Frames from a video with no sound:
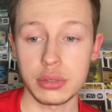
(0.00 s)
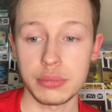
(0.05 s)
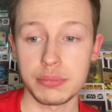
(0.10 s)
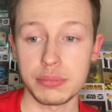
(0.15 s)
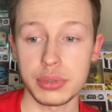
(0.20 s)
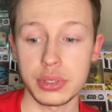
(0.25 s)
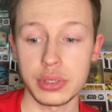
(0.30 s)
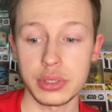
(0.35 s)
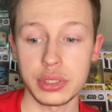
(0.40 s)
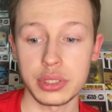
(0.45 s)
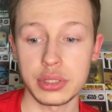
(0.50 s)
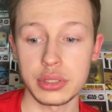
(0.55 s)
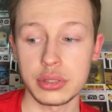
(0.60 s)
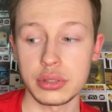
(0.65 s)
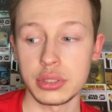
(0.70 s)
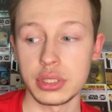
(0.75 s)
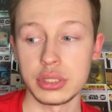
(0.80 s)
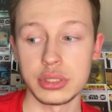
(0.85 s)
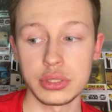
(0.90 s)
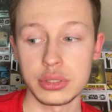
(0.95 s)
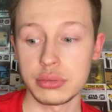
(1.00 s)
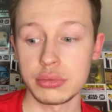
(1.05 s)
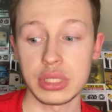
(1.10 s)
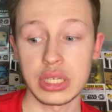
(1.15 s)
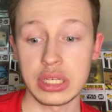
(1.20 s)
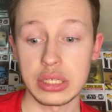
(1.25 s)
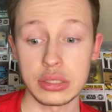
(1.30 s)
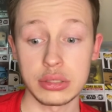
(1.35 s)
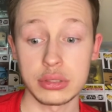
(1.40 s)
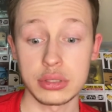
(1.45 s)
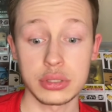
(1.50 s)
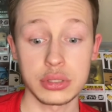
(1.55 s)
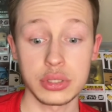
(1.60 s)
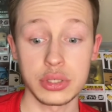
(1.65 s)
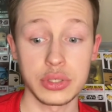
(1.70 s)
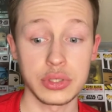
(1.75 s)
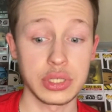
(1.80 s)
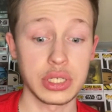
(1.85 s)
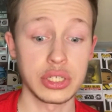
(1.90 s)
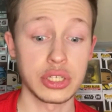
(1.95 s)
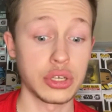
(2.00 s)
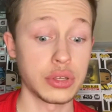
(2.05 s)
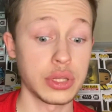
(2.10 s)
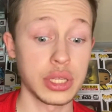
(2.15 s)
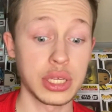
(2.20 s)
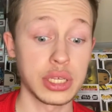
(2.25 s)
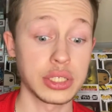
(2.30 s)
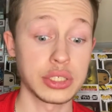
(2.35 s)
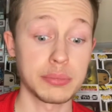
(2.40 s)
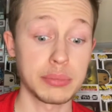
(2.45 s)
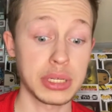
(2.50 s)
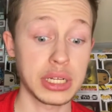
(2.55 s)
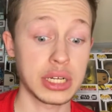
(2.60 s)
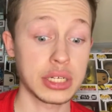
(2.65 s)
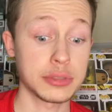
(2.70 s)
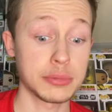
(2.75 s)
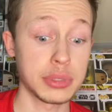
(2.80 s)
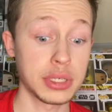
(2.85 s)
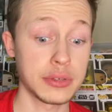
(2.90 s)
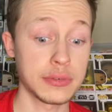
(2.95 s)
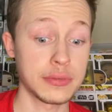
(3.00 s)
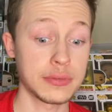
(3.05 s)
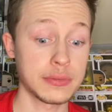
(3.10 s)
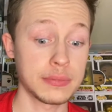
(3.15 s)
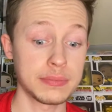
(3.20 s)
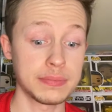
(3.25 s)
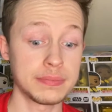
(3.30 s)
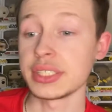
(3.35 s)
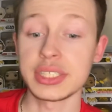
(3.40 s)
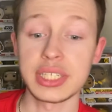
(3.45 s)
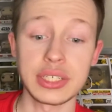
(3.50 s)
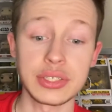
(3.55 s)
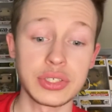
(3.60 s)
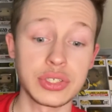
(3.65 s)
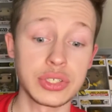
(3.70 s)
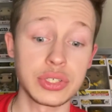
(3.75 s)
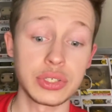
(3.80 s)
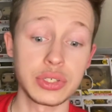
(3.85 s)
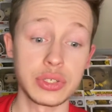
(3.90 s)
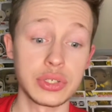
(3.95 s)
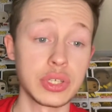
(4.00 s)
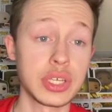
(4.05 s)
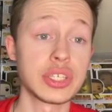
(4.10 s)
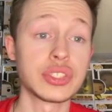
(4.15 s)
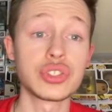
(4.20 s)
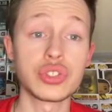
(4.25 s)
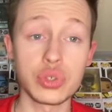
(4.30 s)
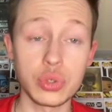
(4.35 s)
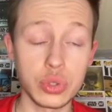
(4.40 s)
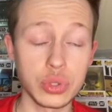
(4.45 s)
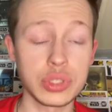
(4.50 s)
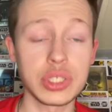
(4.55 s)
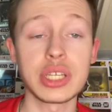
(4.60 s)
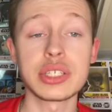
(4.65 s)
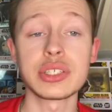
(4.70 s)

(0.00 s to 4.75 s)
by these things because they know that he's a blacksmith. He says to his daughter,